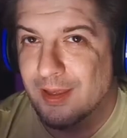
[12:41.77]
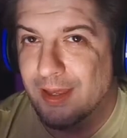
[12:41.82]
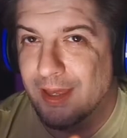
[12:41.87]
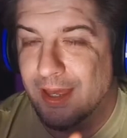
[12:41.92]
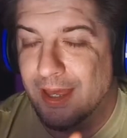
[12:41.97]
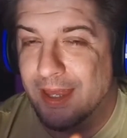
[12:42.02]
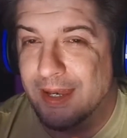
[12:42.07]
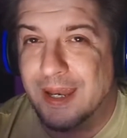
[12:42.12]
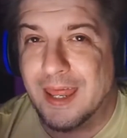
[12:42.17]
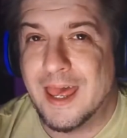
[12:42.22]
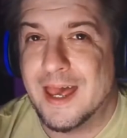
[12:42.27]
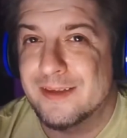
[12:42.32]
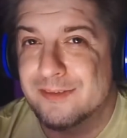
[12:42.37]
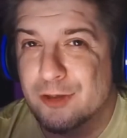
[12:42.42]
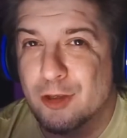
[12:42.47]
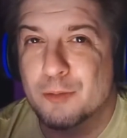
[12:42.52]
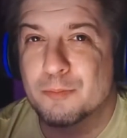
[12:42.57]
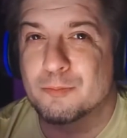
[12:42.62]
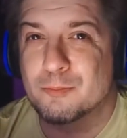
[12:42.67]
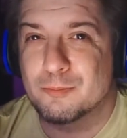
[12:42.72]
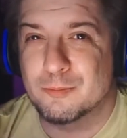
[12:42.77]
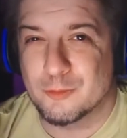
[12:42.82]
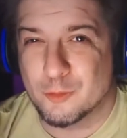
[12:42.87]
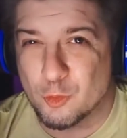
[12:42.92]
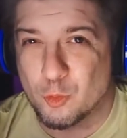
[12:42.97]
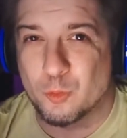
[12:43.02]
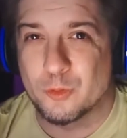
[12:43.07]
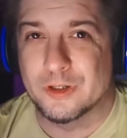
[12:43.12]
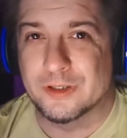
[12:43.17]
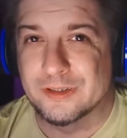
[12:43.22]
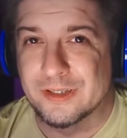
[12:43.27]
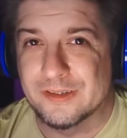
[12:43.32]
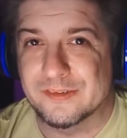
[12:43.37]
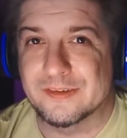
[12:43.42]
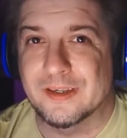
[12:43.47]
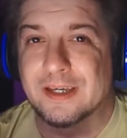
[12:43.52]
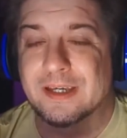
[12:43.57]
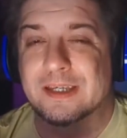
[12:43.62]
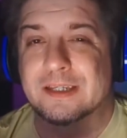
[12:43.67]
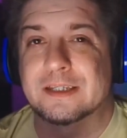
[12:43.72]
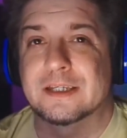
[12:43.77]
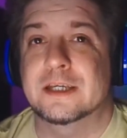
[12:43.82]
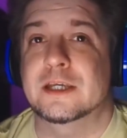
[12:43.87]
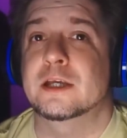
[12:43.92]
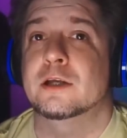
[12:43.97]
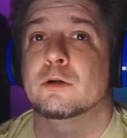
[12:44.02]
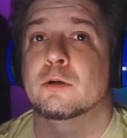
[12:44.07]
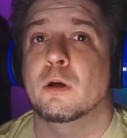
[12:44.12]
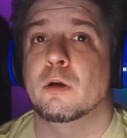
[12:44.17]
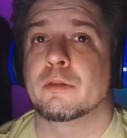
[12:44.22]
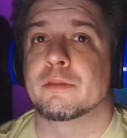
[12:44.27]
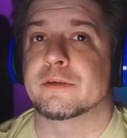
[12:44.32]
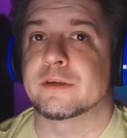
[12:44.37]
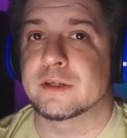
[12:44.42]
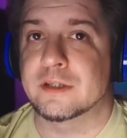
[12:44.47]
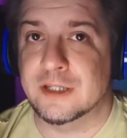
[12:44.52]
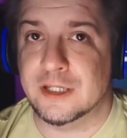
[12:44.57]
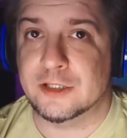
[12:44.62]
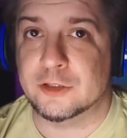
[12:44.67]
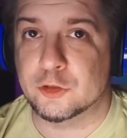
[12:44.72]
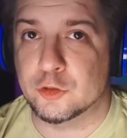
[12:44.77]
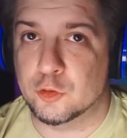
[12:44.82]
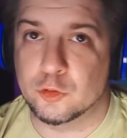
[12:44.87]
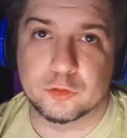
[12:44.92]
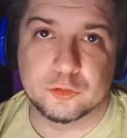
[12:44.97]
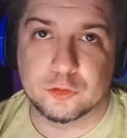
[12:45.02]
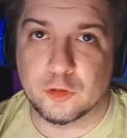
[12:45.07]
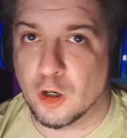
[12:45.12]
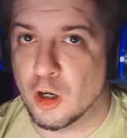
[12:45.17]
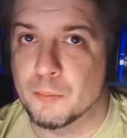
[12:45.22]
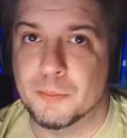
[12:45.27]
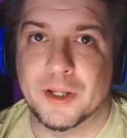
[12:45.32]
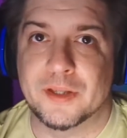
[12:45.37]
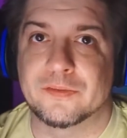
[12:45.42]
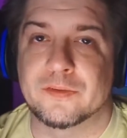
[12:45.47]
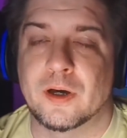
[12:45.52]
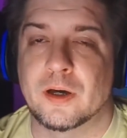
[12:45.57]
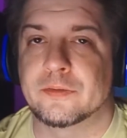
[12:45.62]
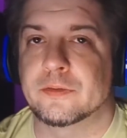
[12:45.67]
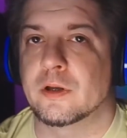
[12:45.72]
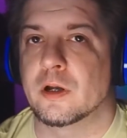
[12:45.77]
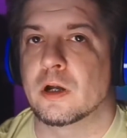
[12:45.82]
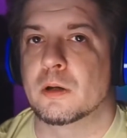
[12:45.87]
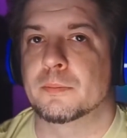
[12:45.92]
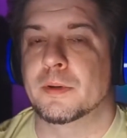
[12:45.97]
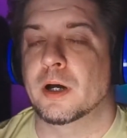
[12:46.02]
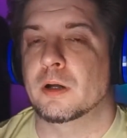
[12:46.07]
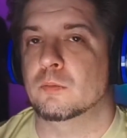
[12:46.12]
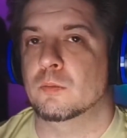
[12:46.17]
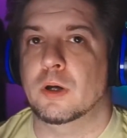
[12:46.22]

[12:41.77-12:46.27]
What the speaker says: And as I'm recording this, I can hear all the get good comments out there about,